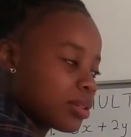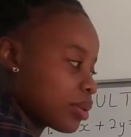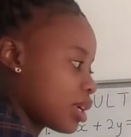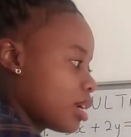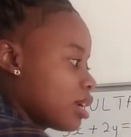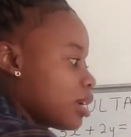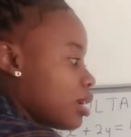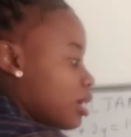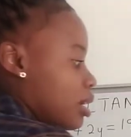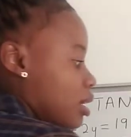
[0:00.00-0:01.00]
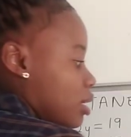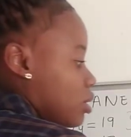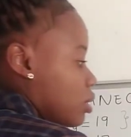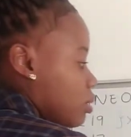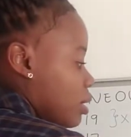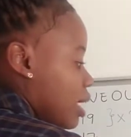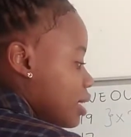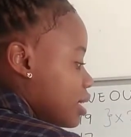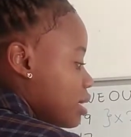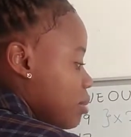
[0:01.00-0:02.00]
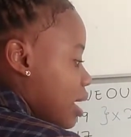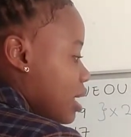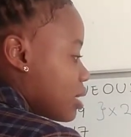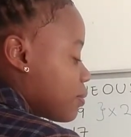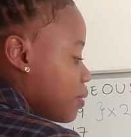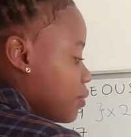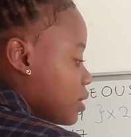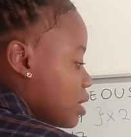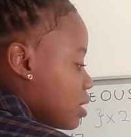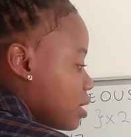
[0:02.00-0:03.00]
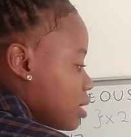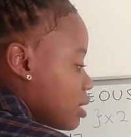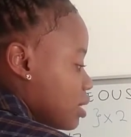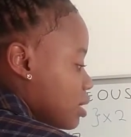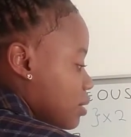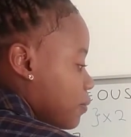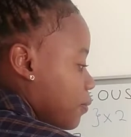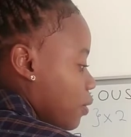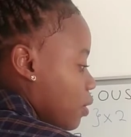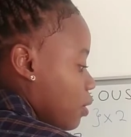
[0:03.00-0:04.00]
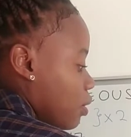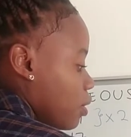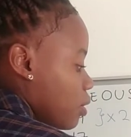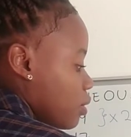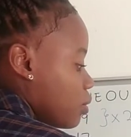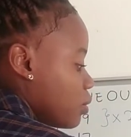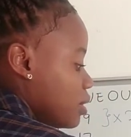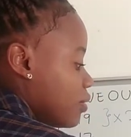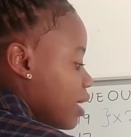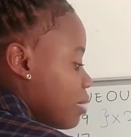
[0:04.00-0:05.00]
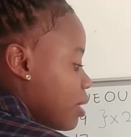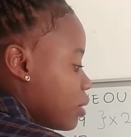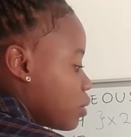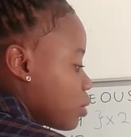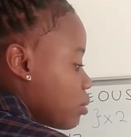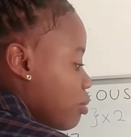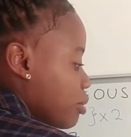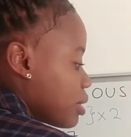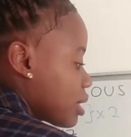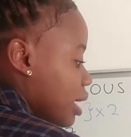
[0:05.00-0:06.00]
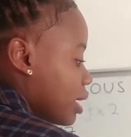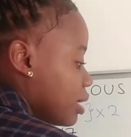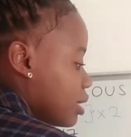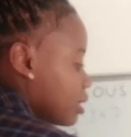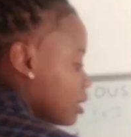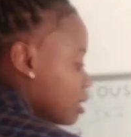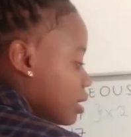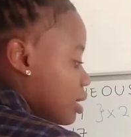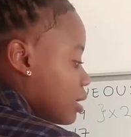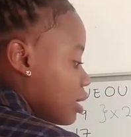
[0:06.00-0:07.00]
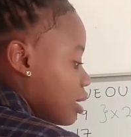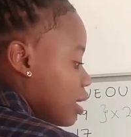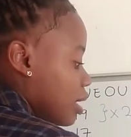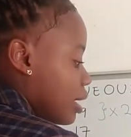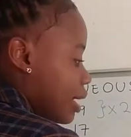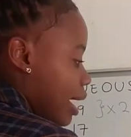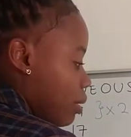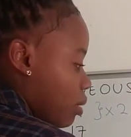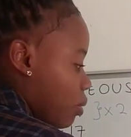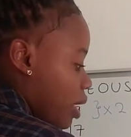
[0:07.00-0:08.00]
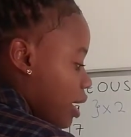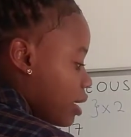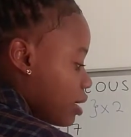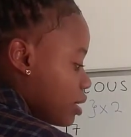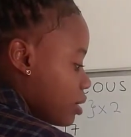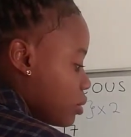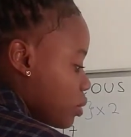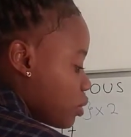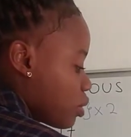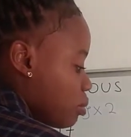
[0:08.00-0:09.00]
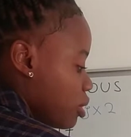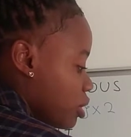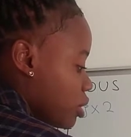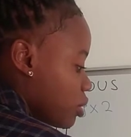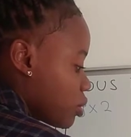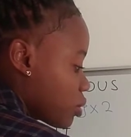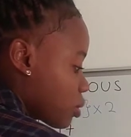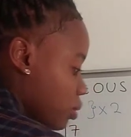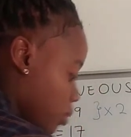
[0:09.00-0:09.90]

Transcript: okay? 19 minus 15 is 4. We divide by 2 both sides, and our y is going to be 2,